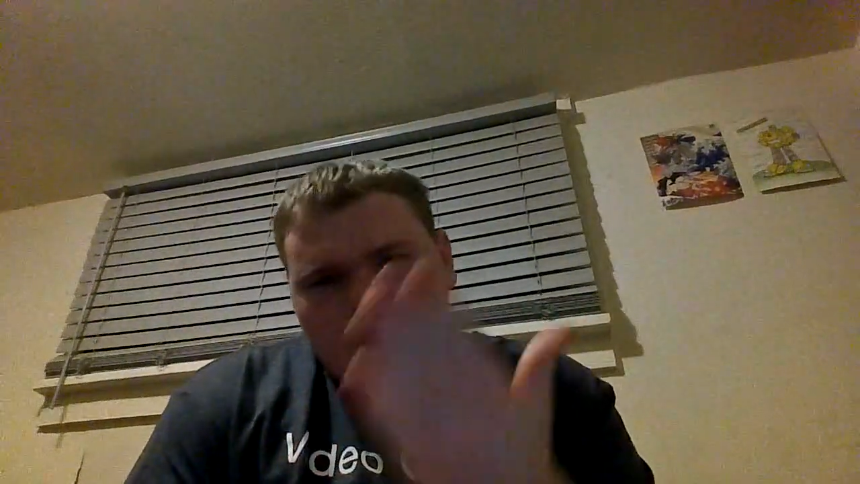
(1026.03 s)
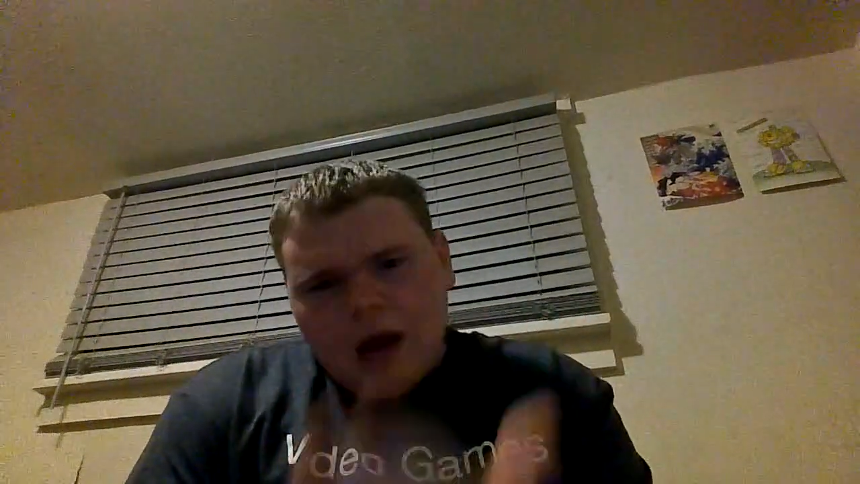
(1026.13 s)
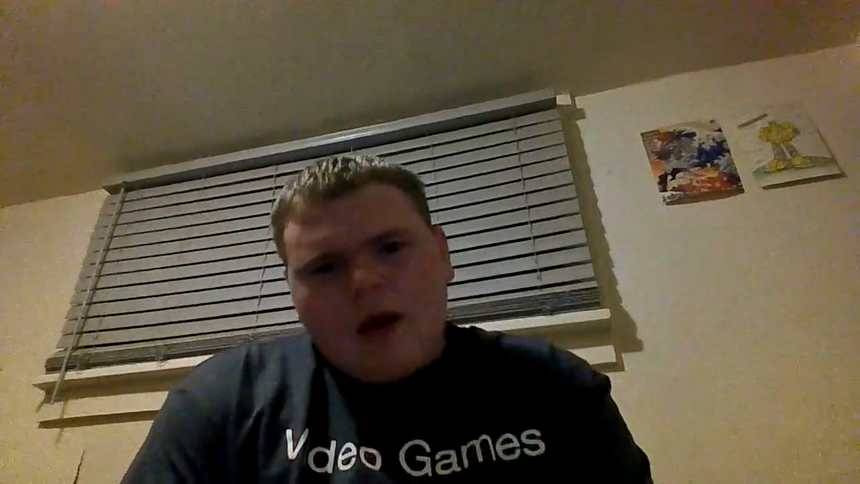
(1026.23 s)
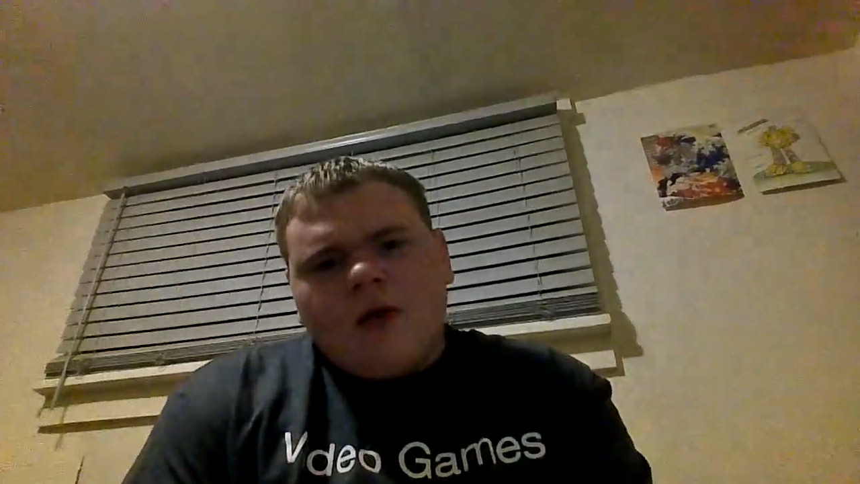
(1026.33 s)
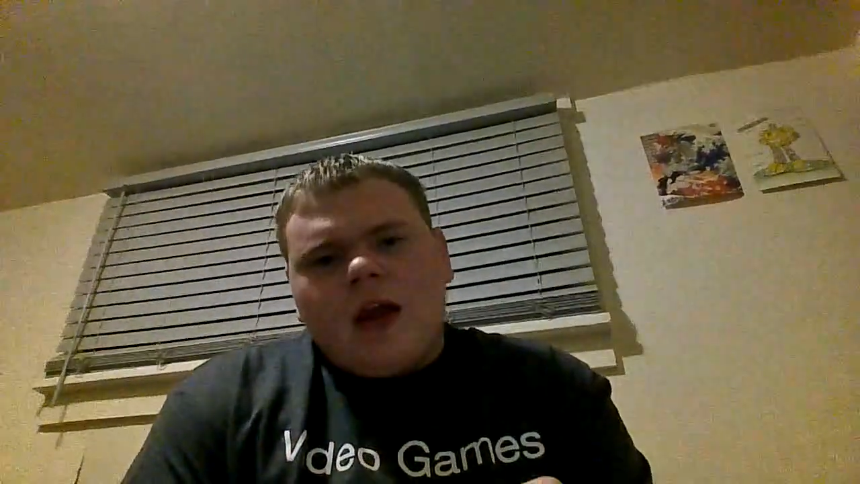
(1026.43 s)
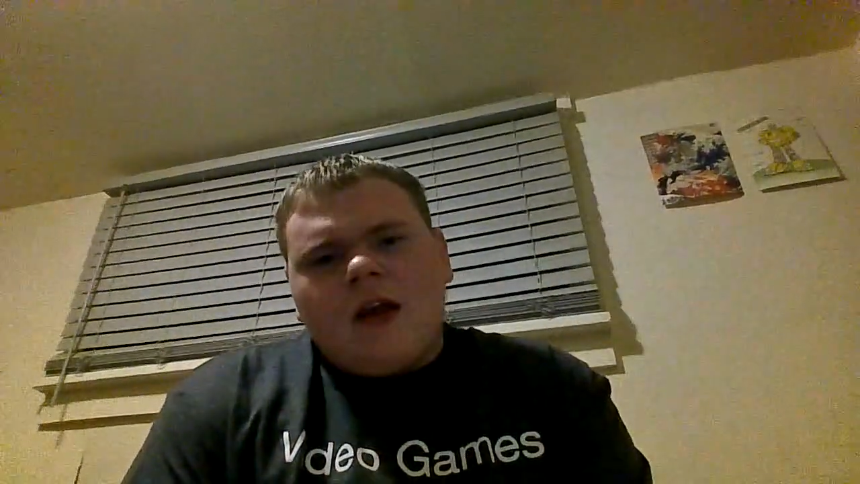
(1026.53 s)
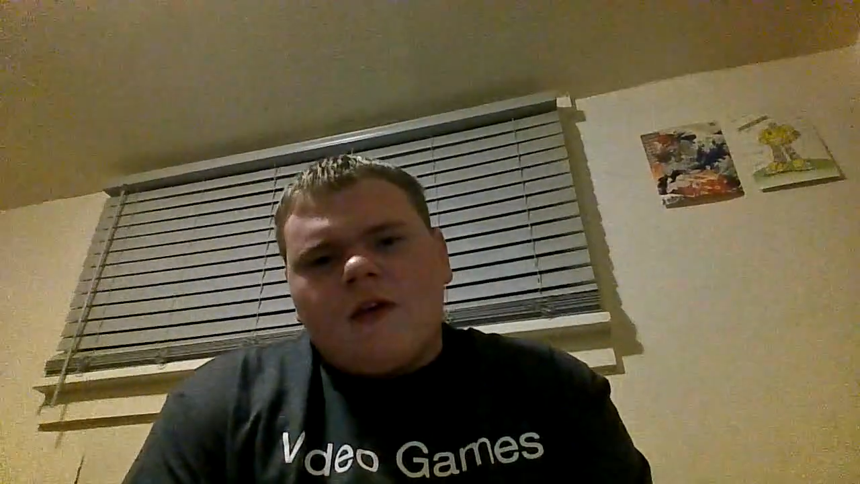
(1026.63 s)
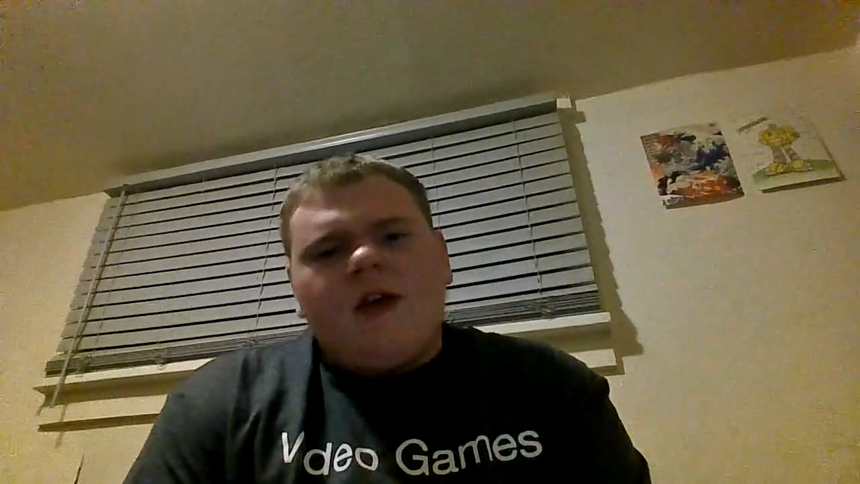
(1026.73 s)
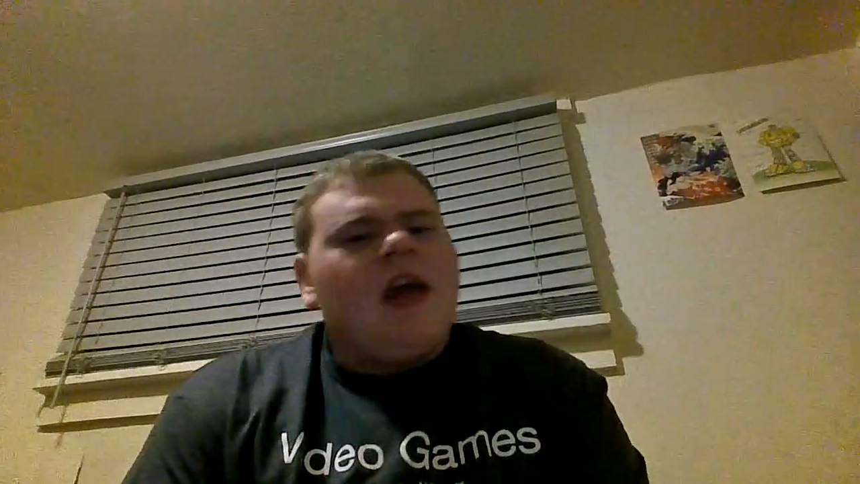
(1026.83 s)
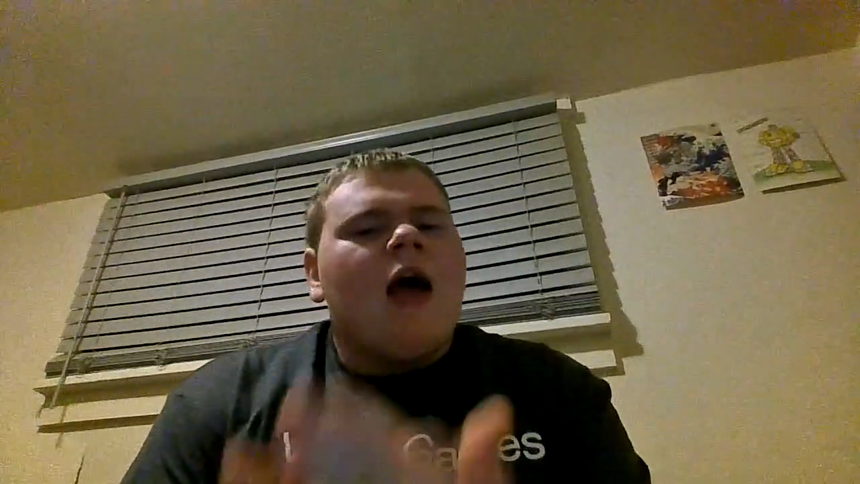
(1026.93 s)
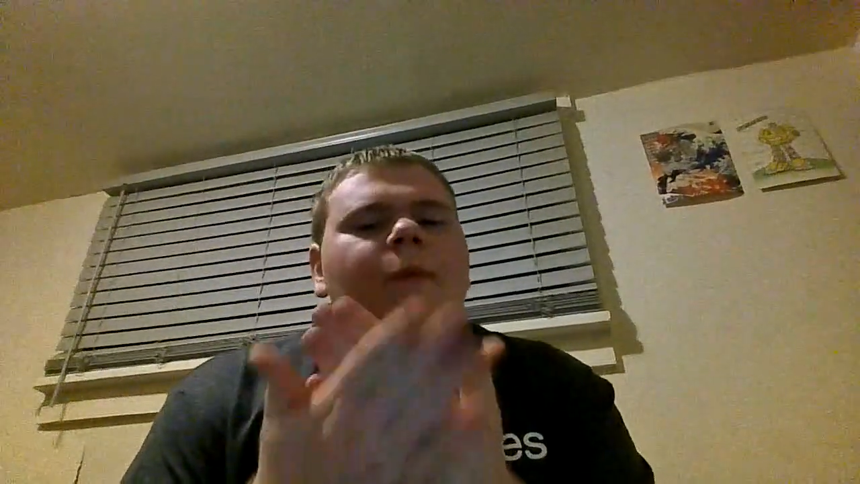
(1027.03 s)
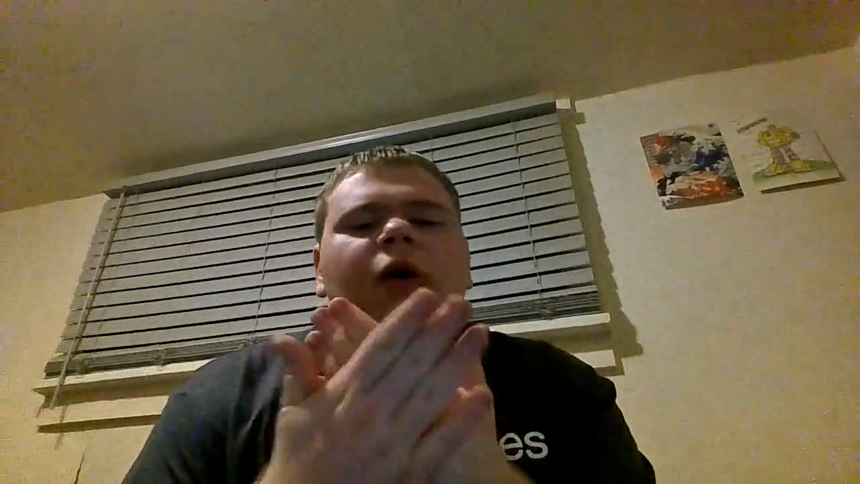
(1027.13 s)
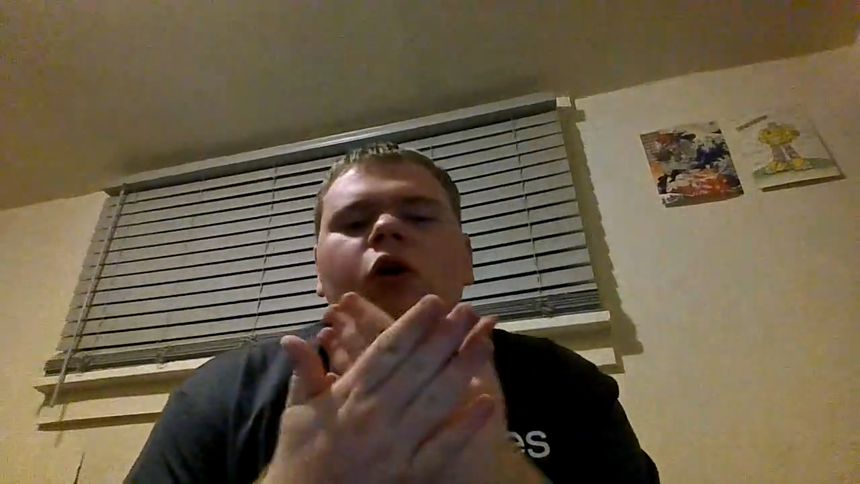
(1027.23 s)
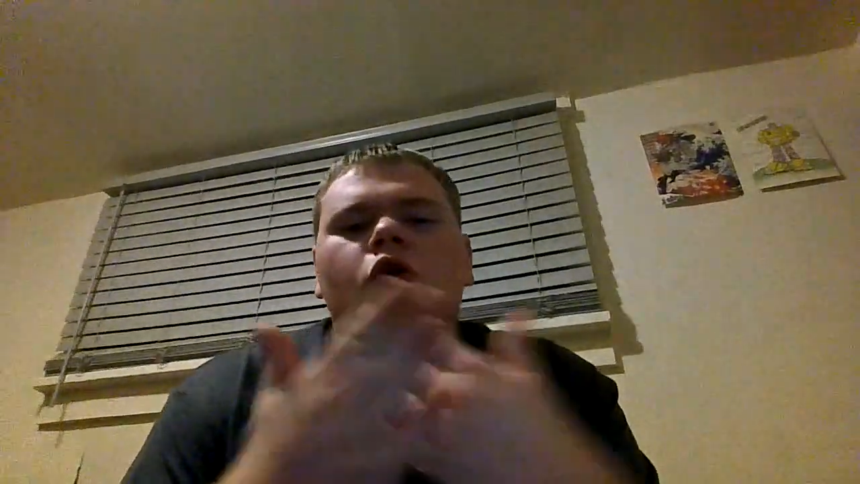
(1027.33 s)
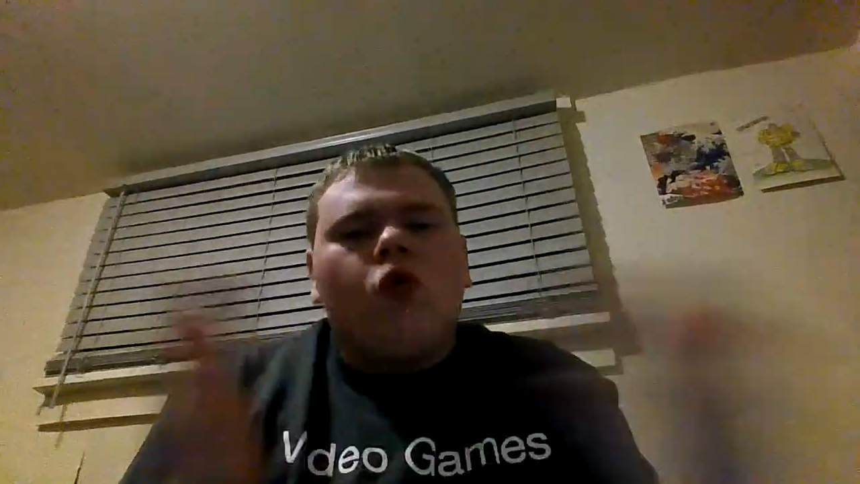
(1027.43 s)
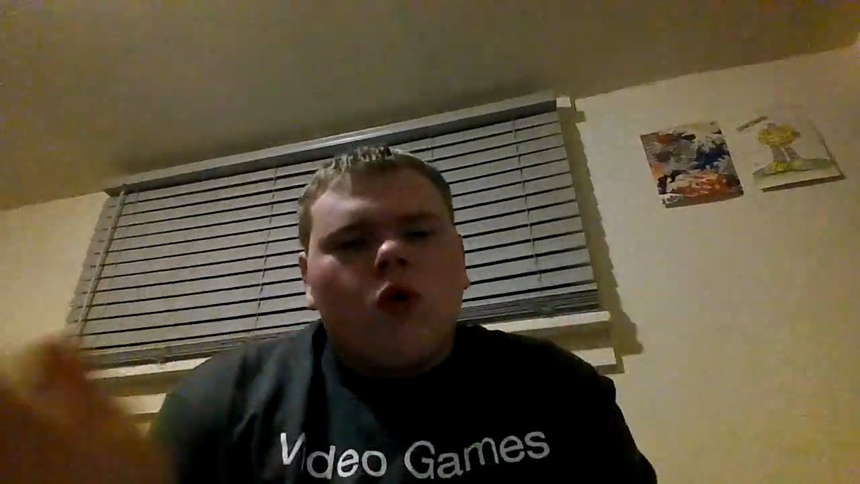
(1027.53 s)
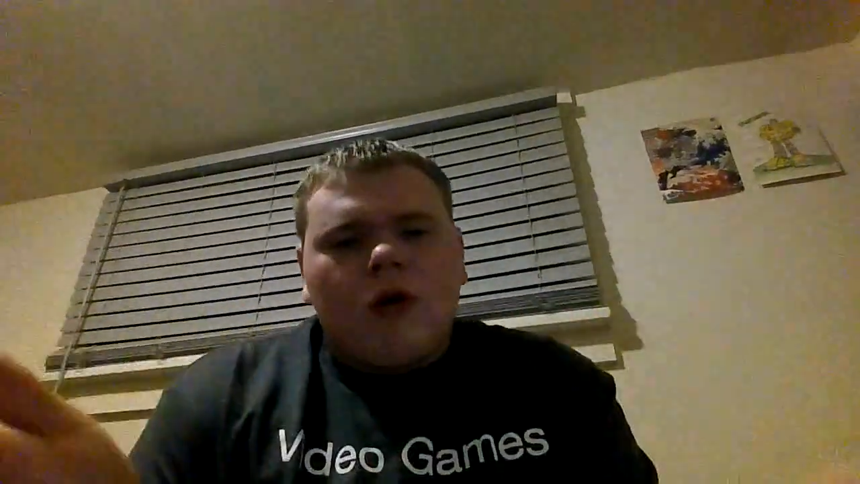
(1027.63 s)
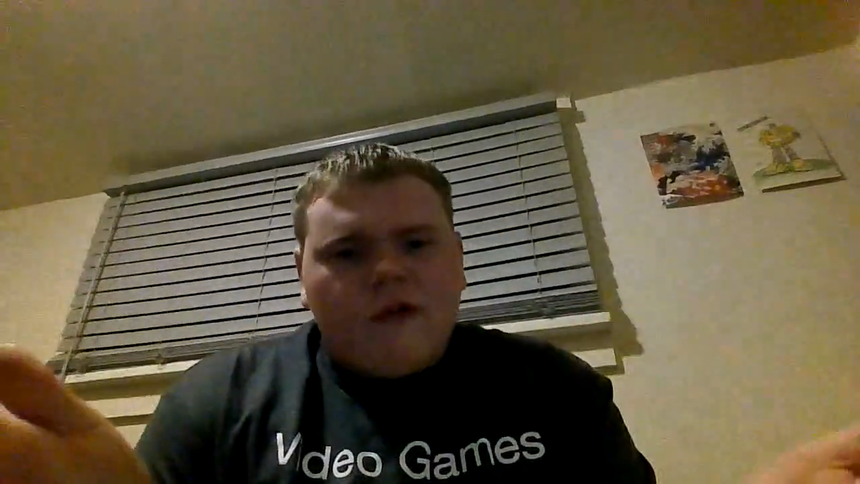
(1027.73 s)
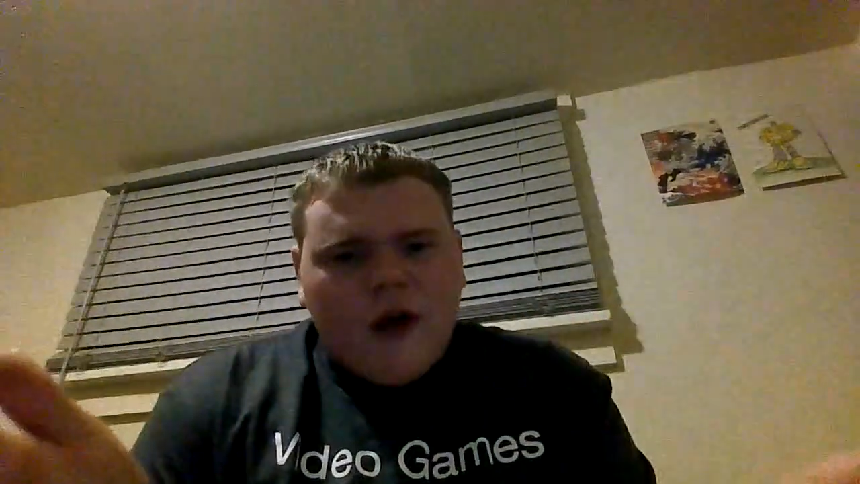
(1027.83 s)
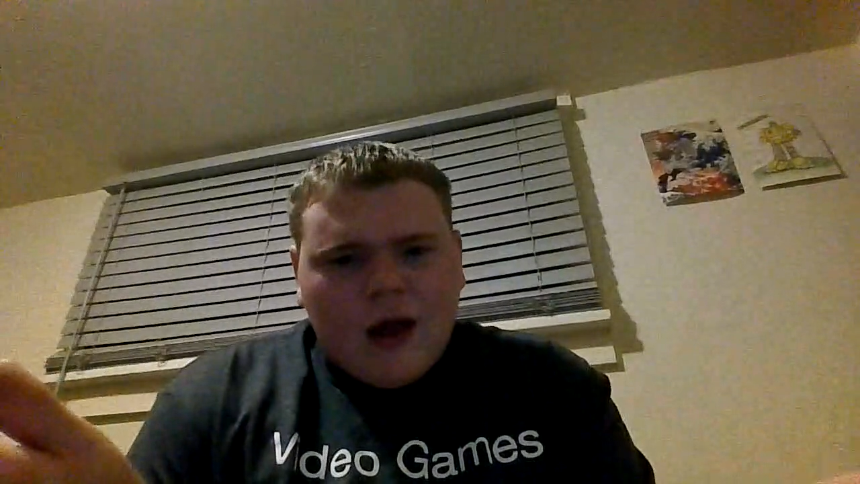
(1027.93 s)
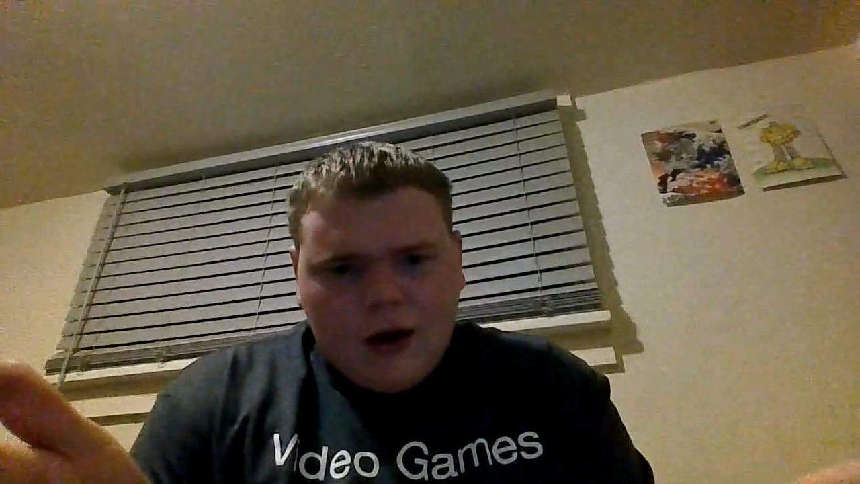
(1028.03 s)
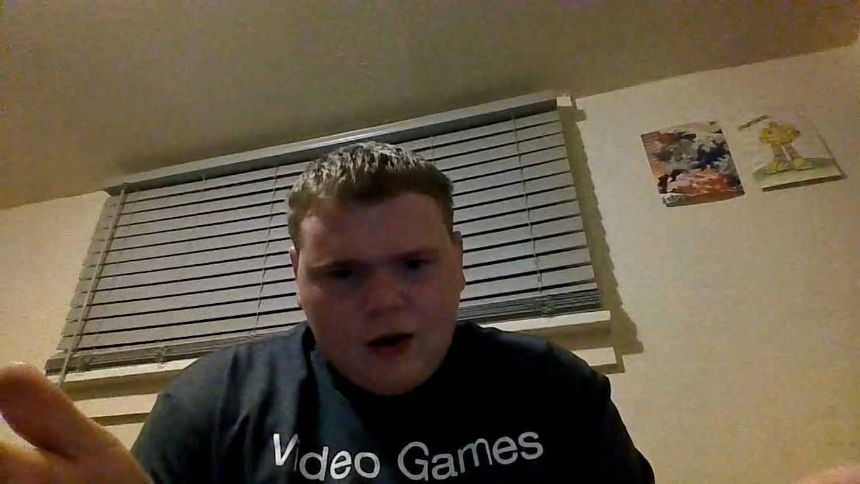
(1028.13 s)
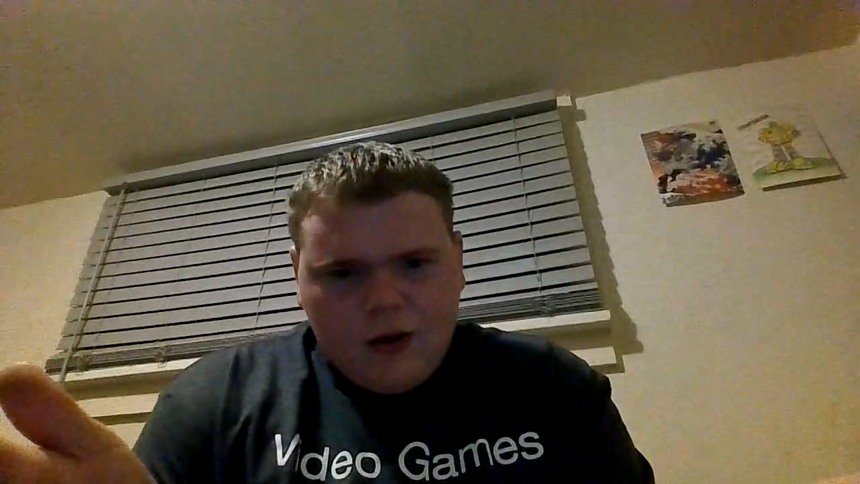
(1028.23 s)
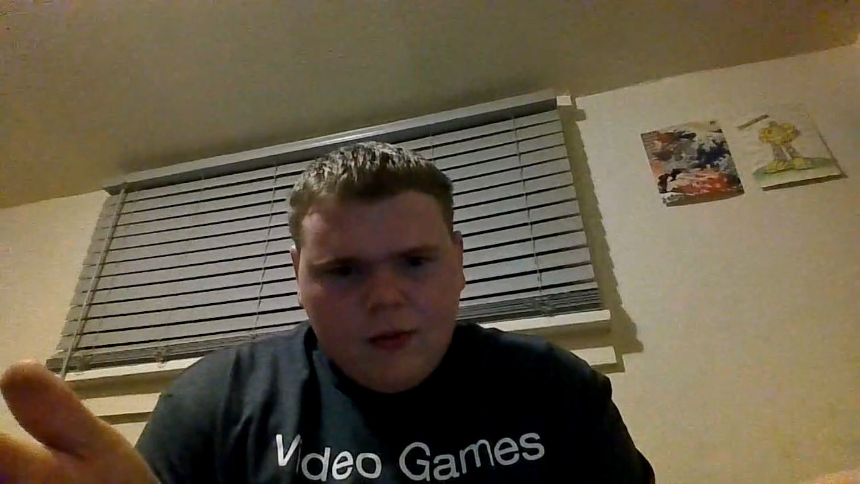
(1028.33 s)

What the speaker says: in Legacy have been glorified.